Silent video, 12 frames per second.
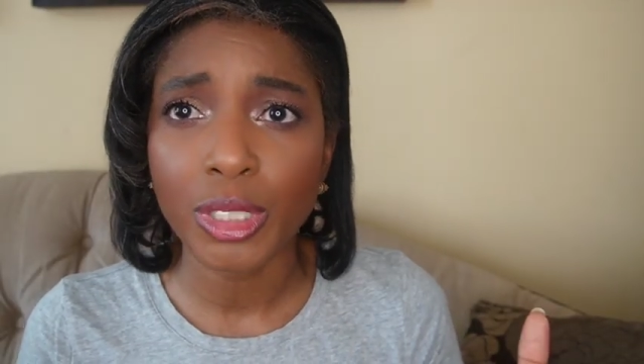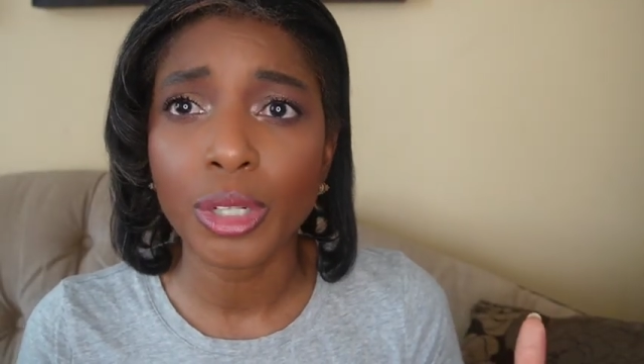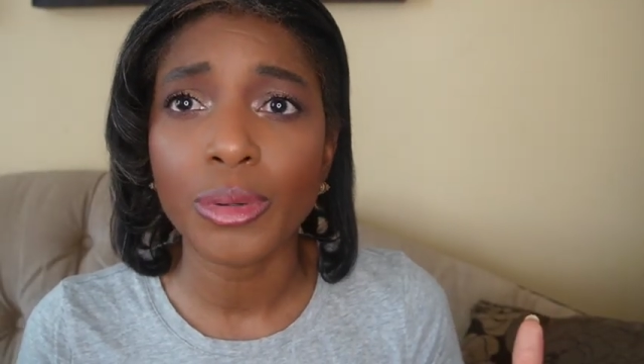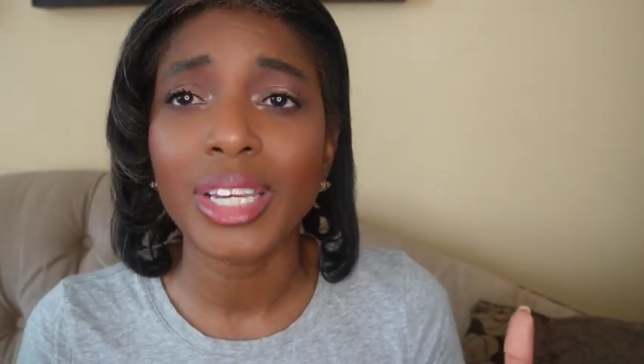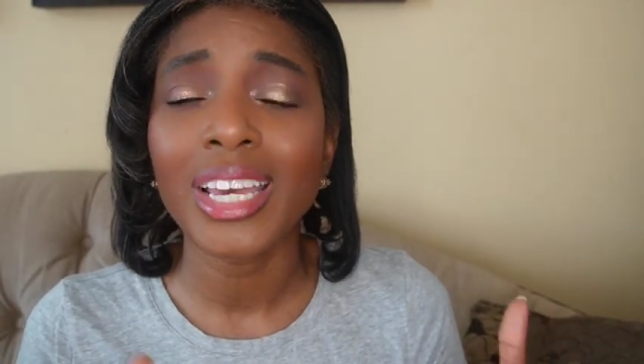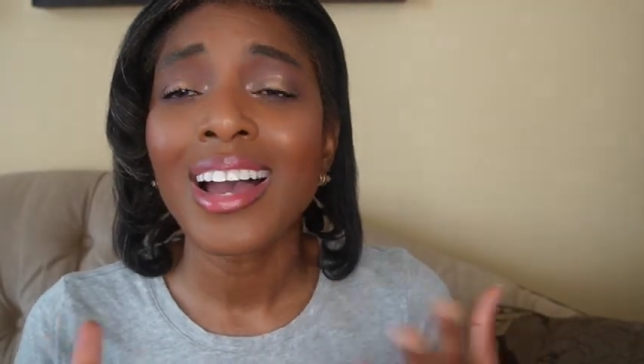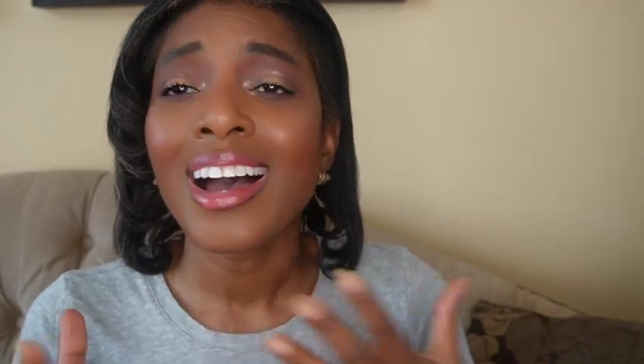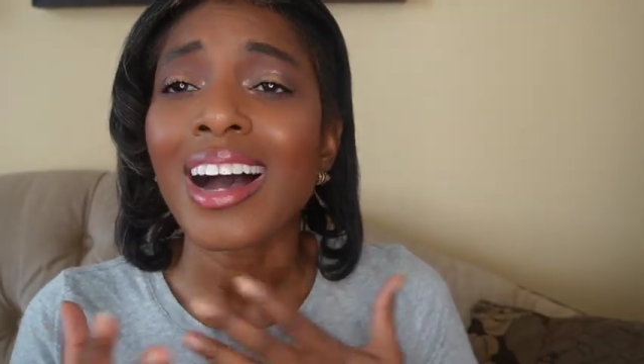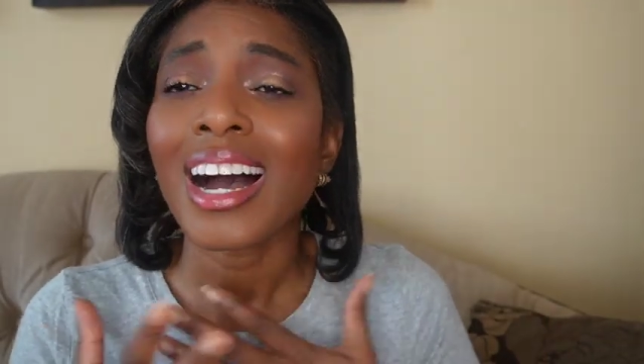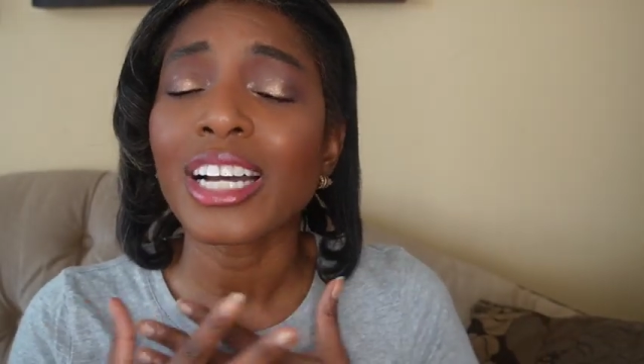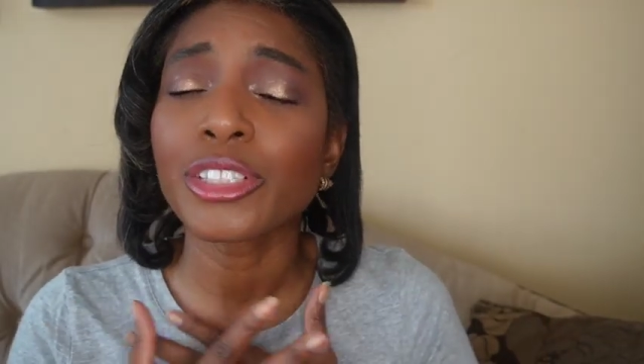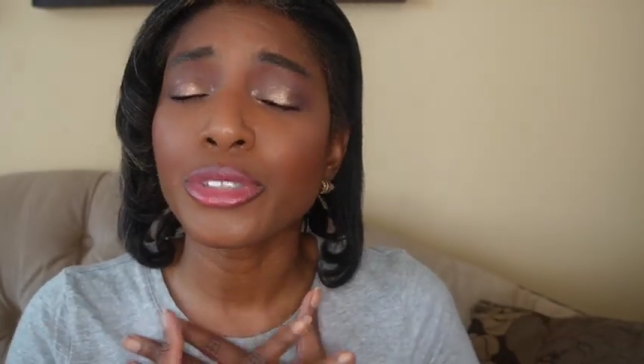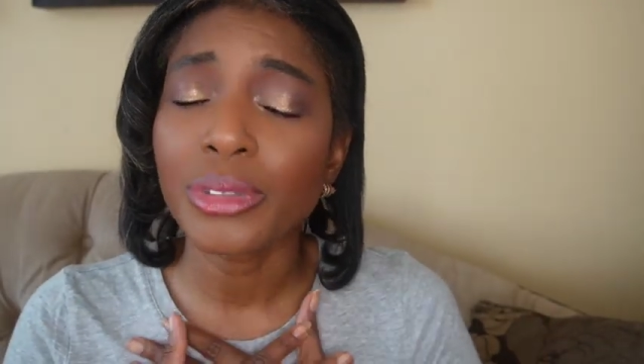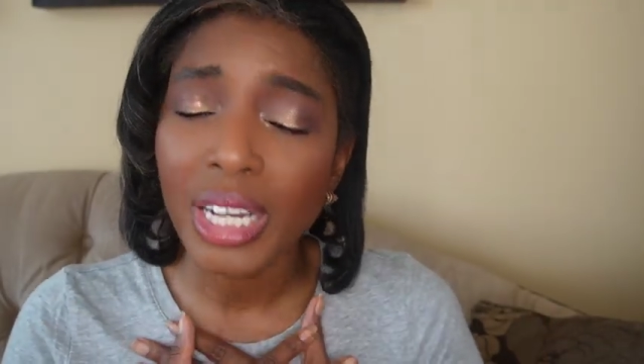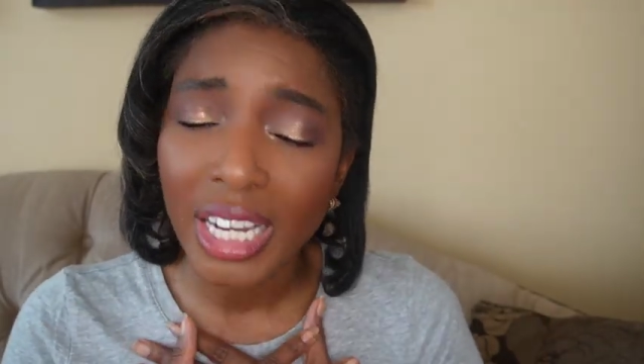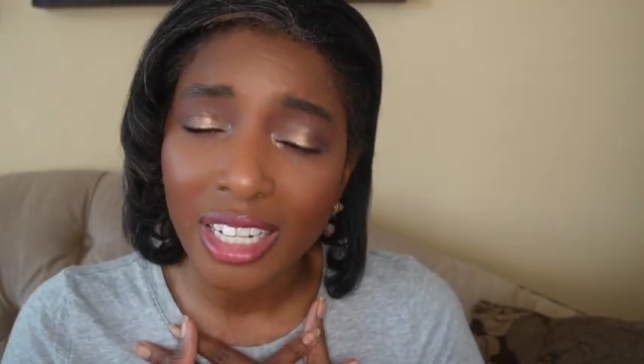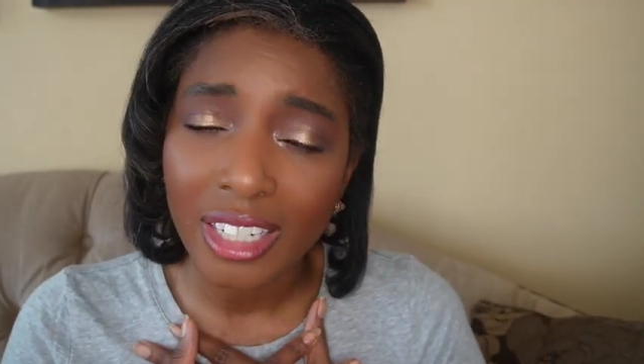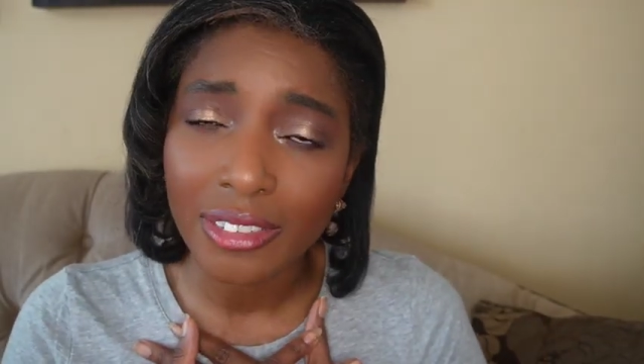glowy. I do
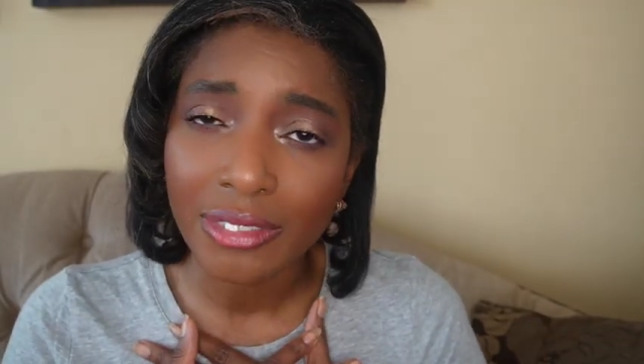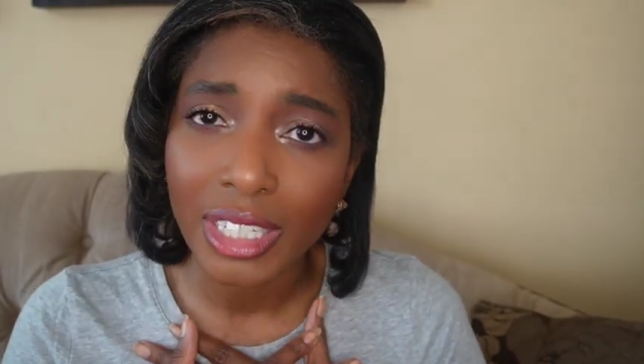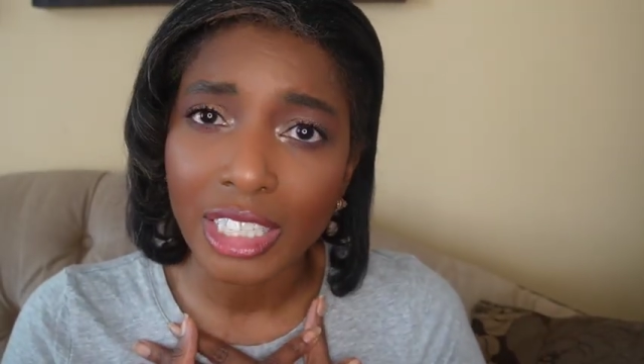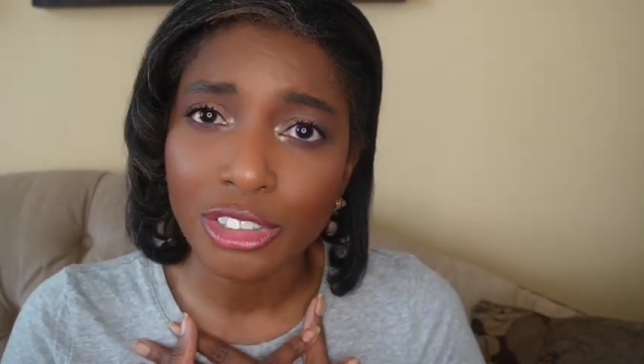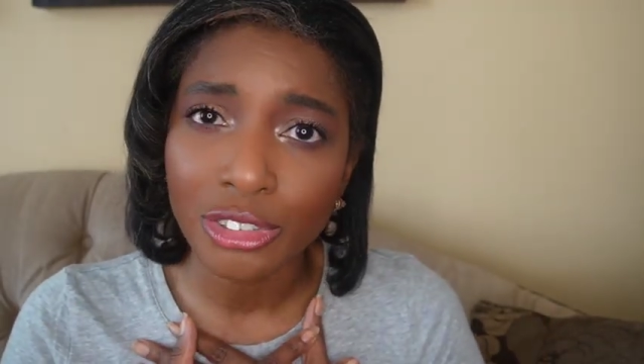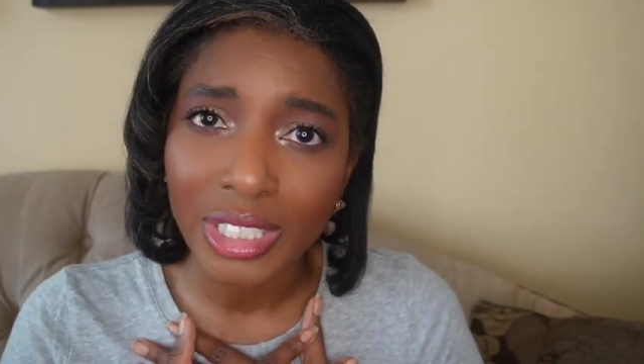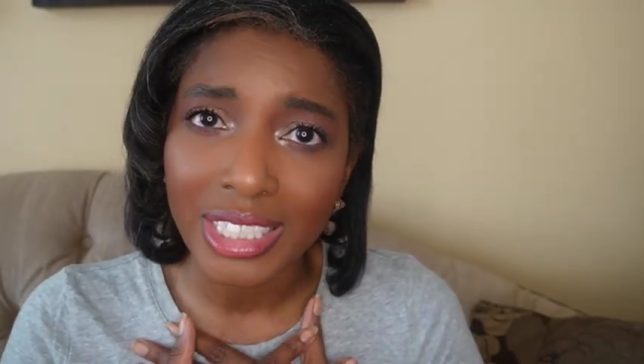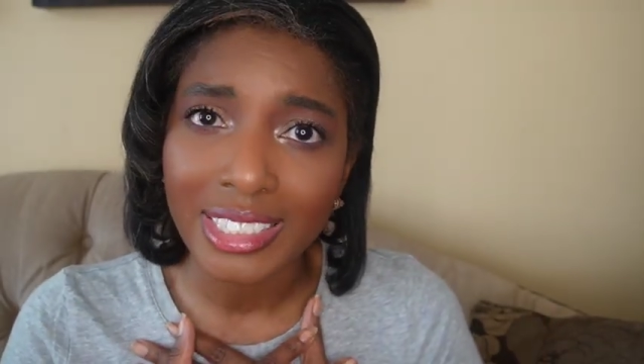have a dry